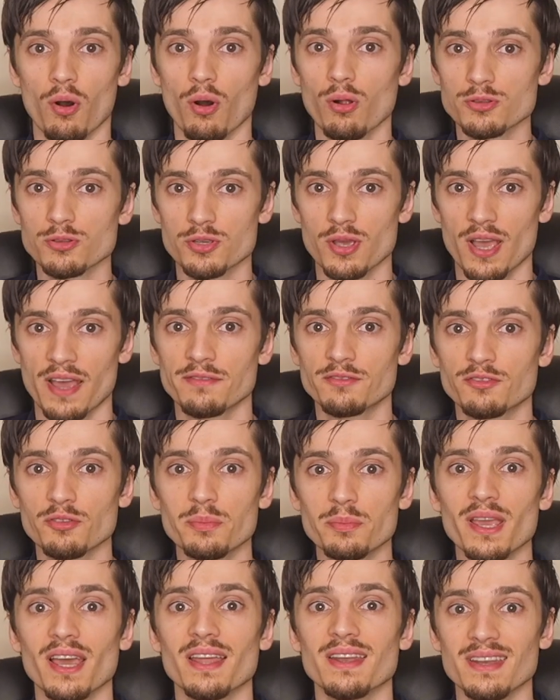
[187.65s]
also have
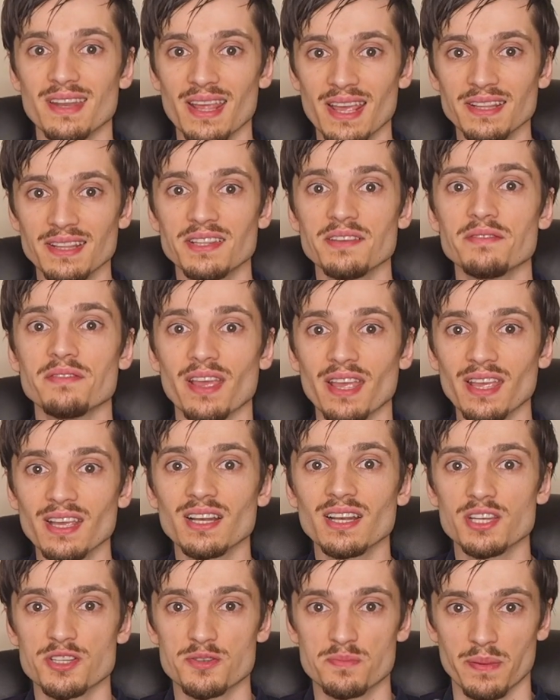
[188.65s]
to be a native
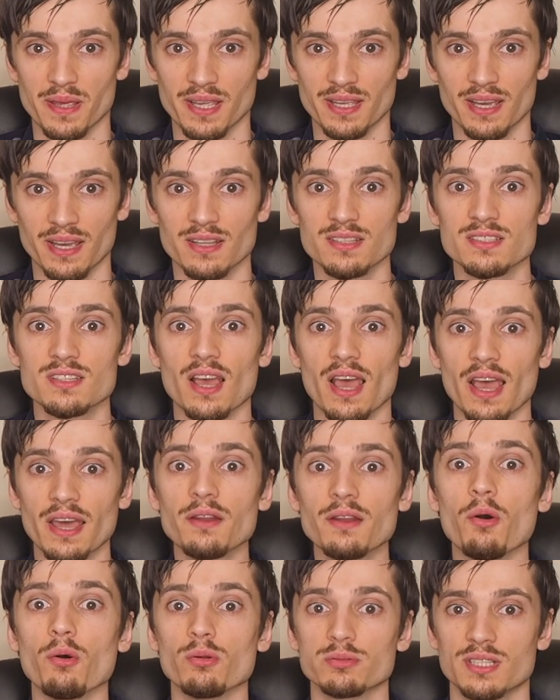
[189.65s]
English speaker
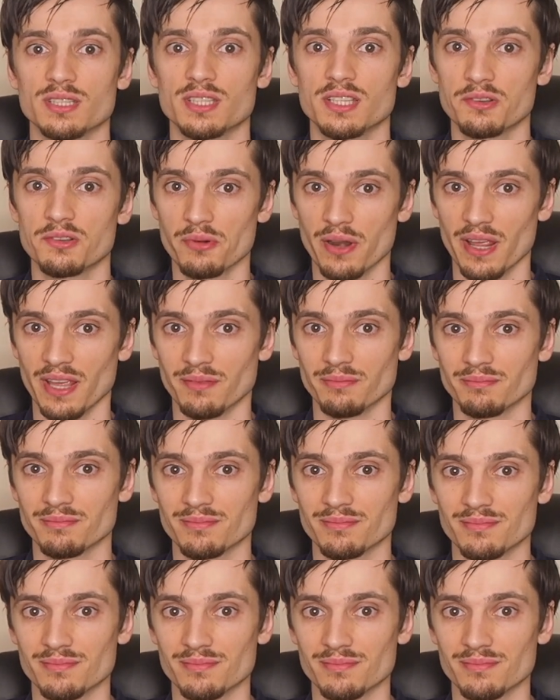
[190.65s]
and hold a degree.